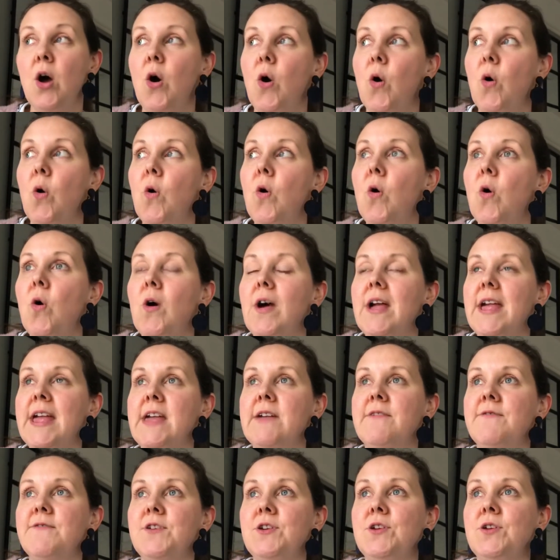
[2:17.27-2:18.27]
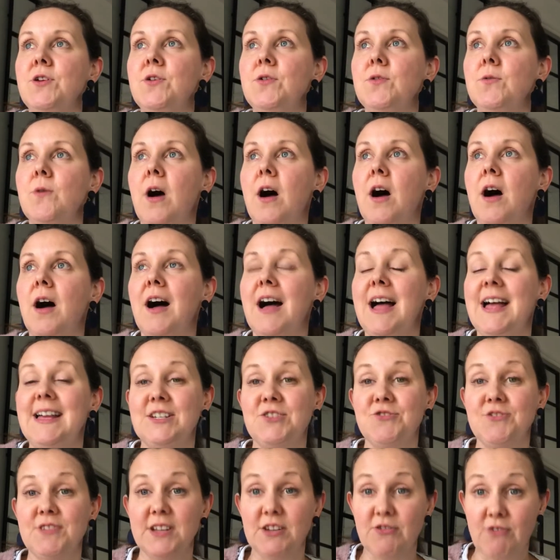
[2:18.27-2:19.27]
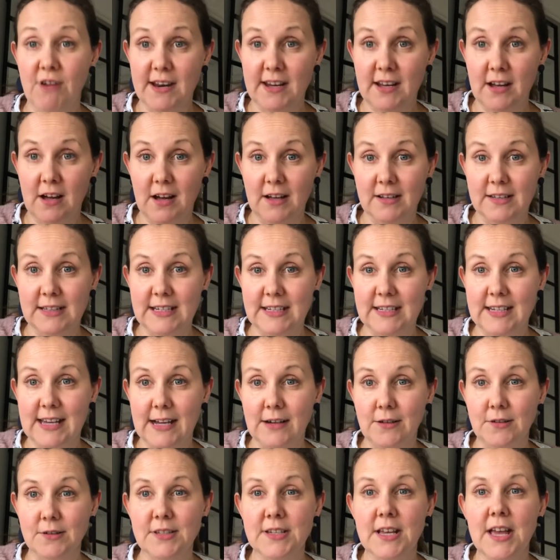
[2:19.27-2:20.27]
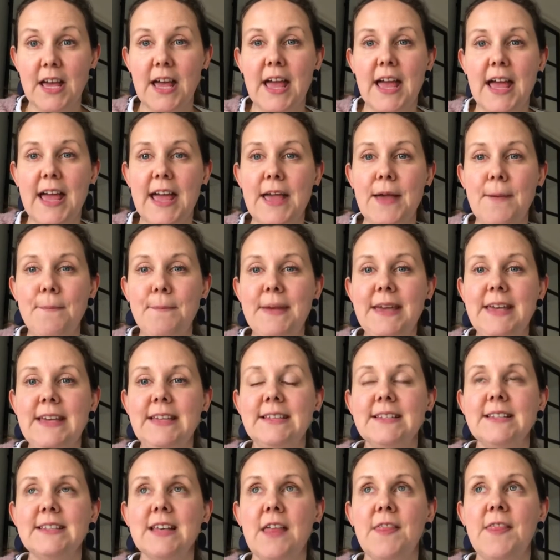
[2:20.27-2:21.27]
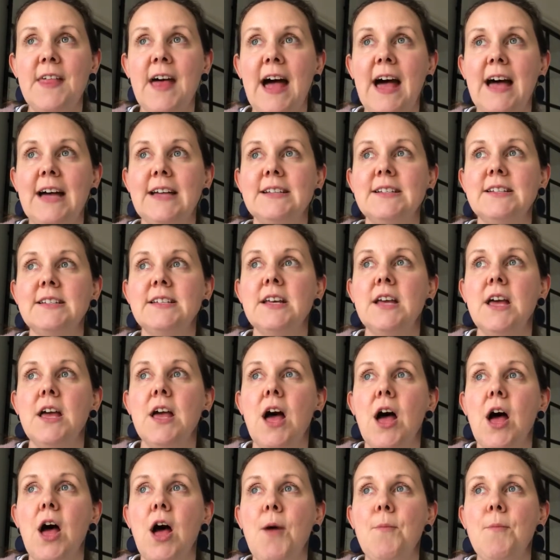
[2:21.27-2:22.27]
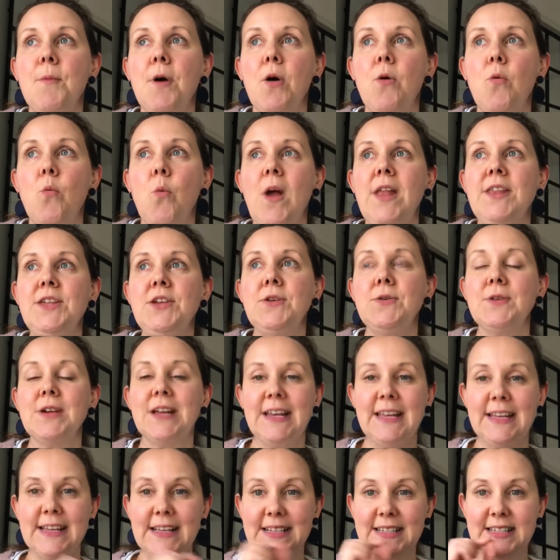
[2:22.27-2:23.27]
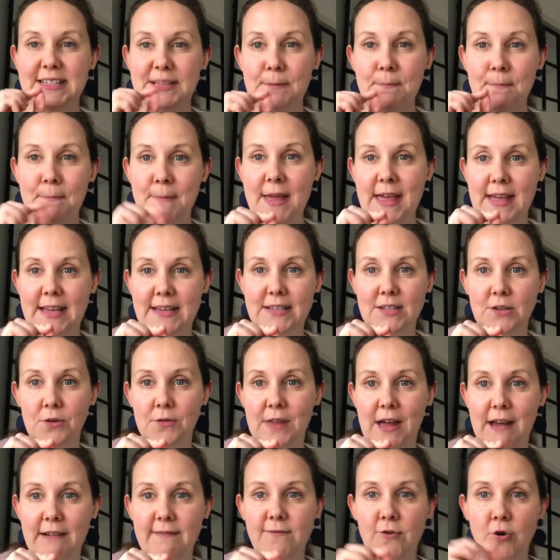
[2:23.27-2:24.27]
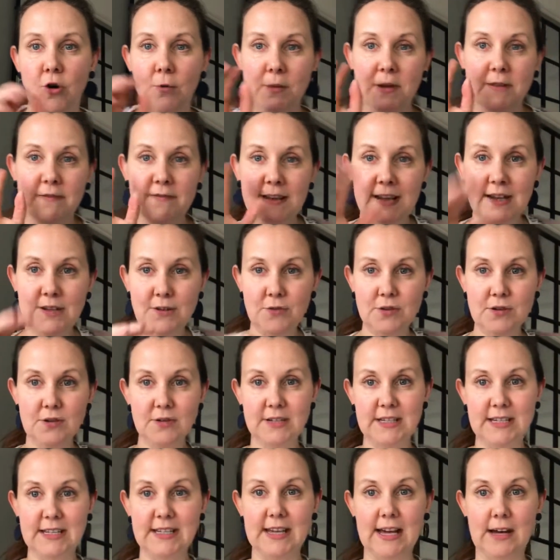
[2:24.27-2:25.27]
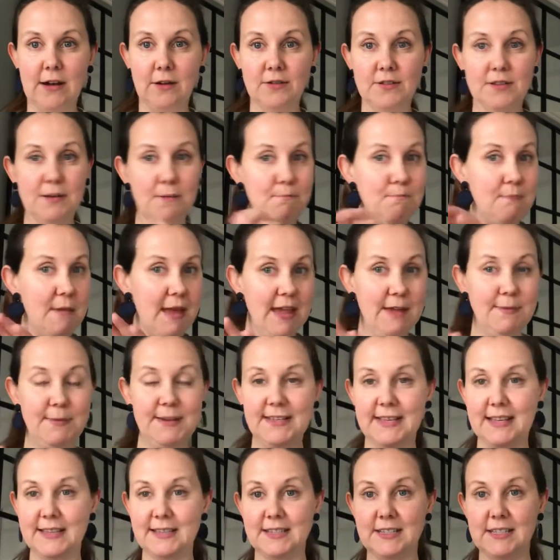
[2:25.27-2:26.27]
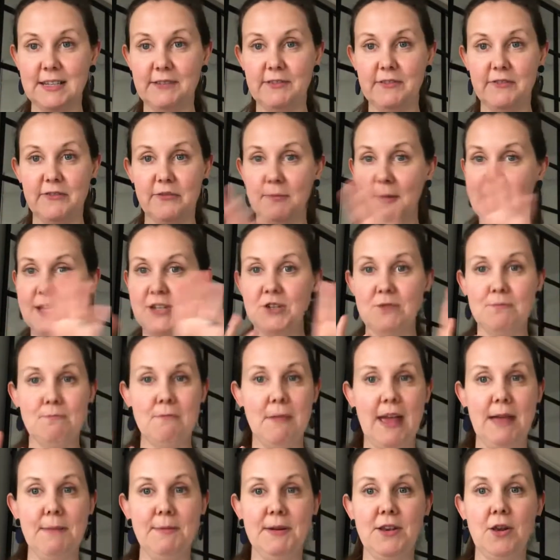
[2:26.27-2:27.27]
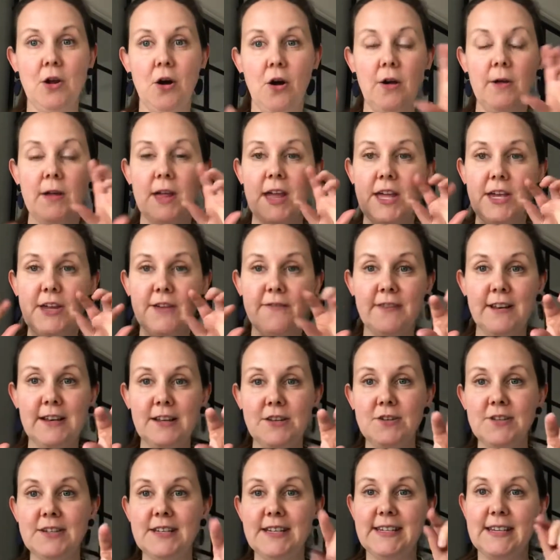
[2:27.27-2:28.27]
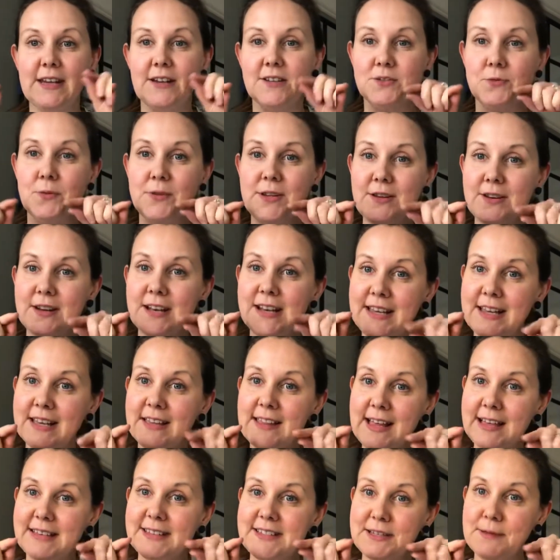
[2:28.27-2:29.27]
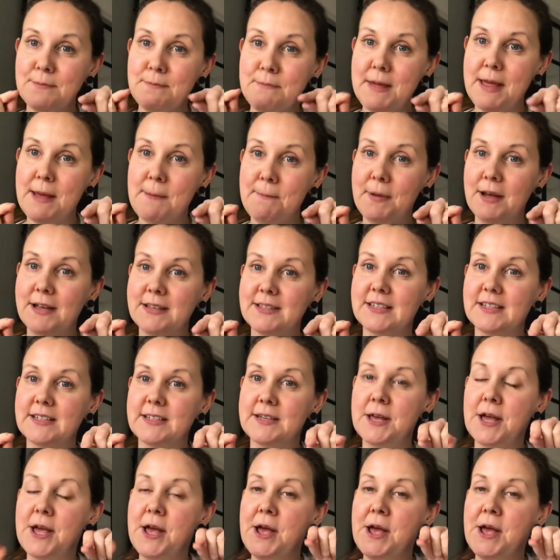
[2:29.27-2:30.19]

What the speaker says: Or if you are entering credit card details, it means that when you click submit on that form, you fill in all your details, maybe sensitive information, maybe not. You fill in your details, and when you click that submit button,